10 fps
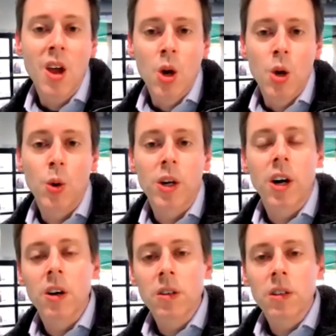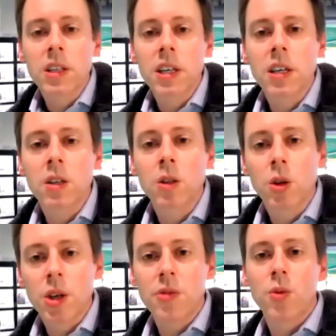who are currently
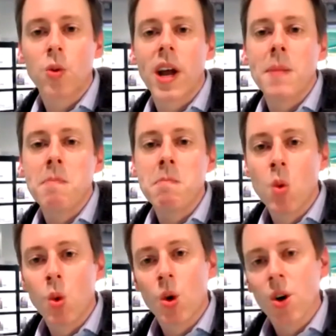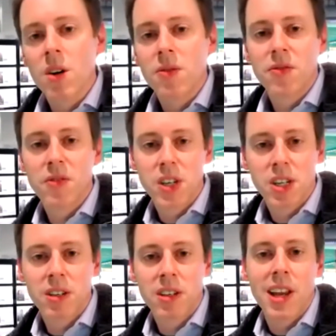looking for a more
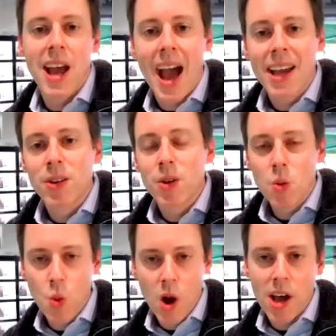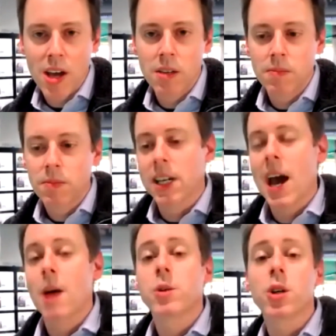efficient and accurate way to
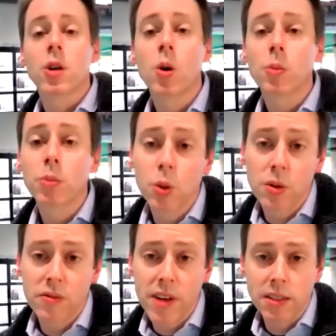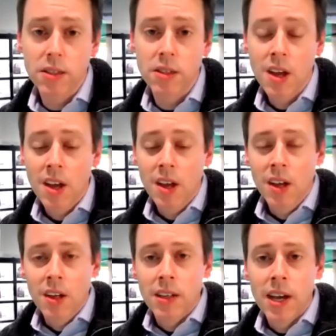capture code blue events.
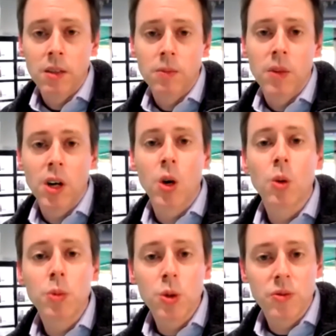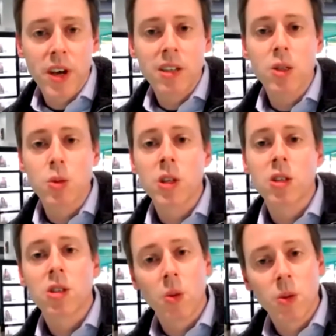Now, a code blue event is when
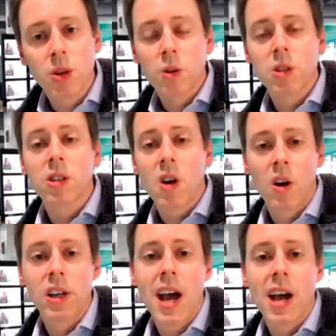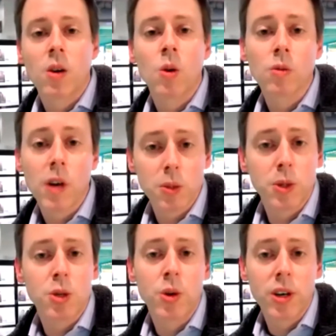someone goes into cardiac or
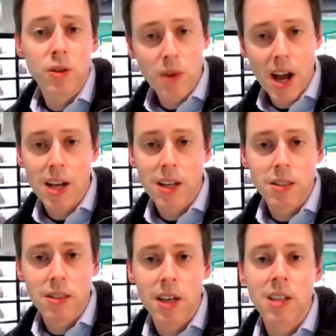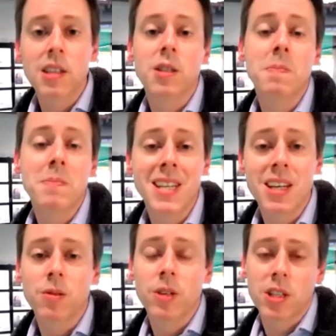respiratory arrest and needs
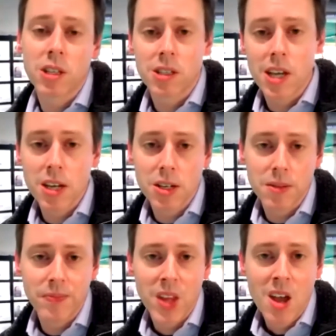immediate resuscitation.